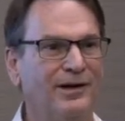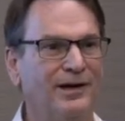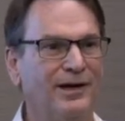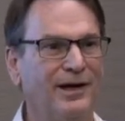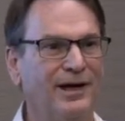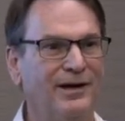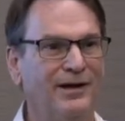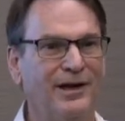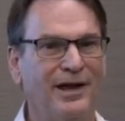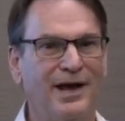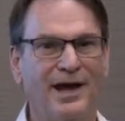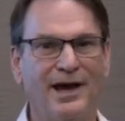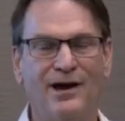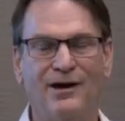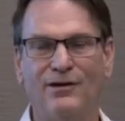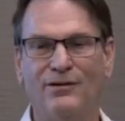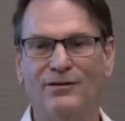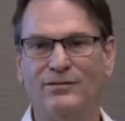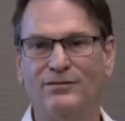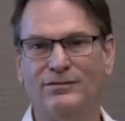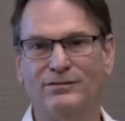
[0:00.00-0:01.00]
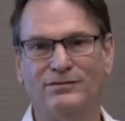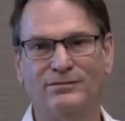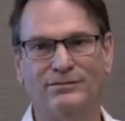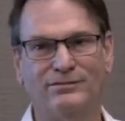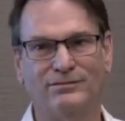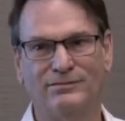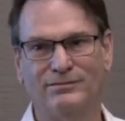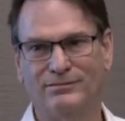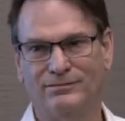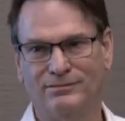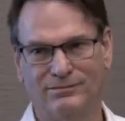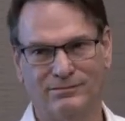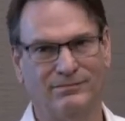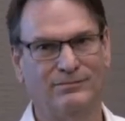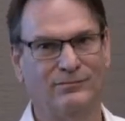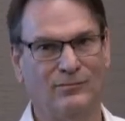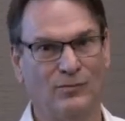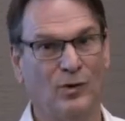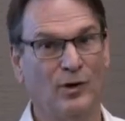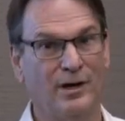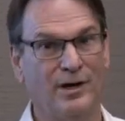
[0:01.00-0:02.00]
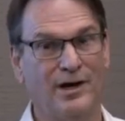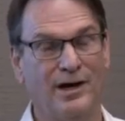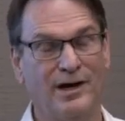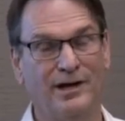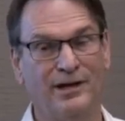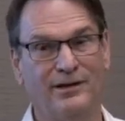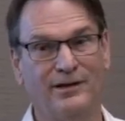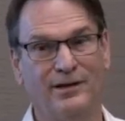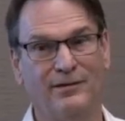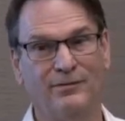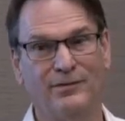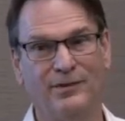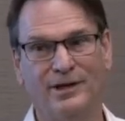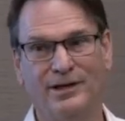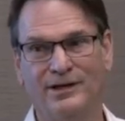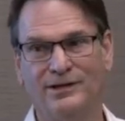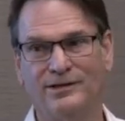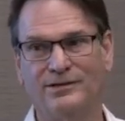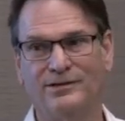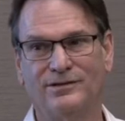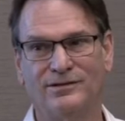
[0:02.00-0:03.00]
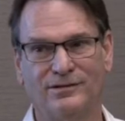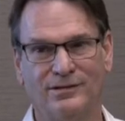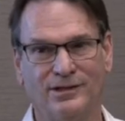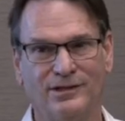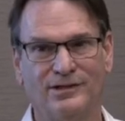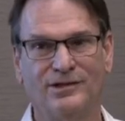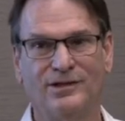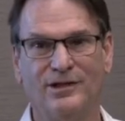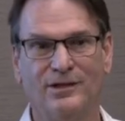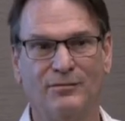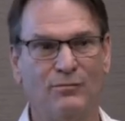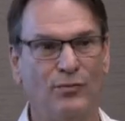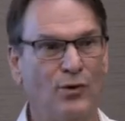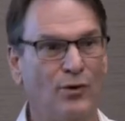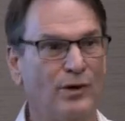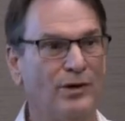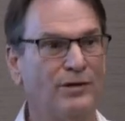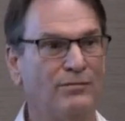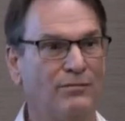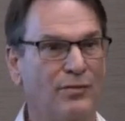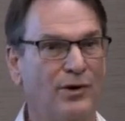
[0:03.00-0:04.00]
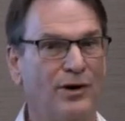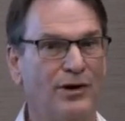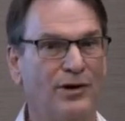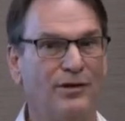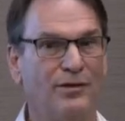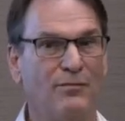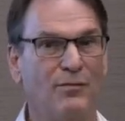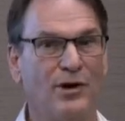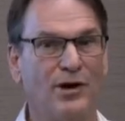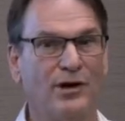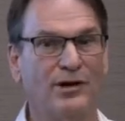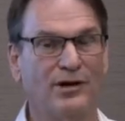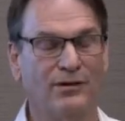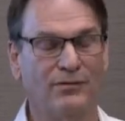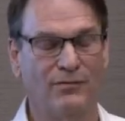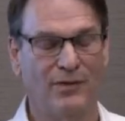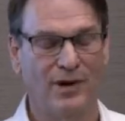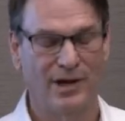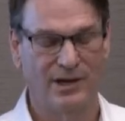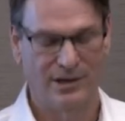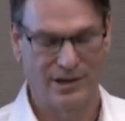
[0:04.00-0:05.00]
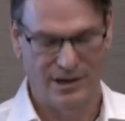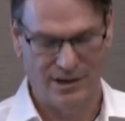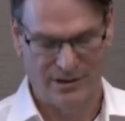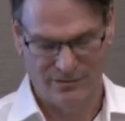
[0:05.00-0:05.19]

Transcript: And now we're cutting them. It's an important part of the market right now.